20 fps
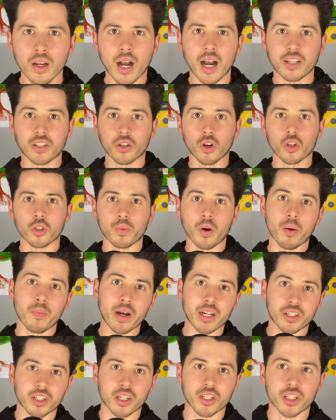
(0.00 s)
I talked about
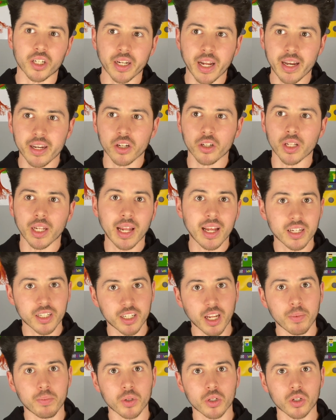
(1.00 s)
Manchester United on the last
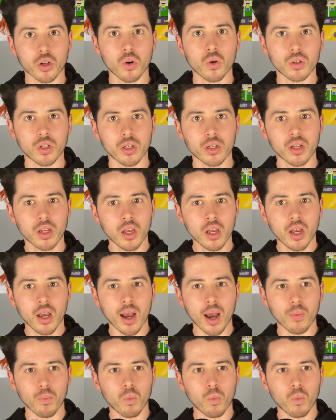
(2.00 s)
episode and, and